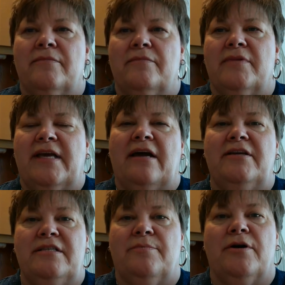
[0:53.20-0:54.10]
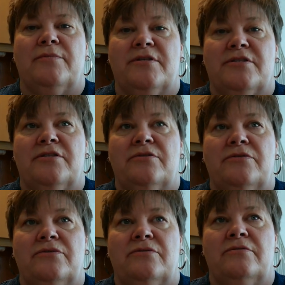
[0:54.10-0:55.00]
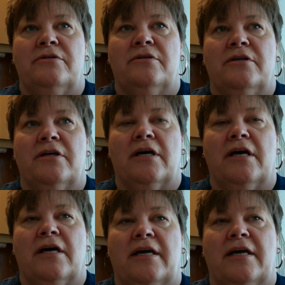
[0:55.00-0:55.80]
The county departments do uh,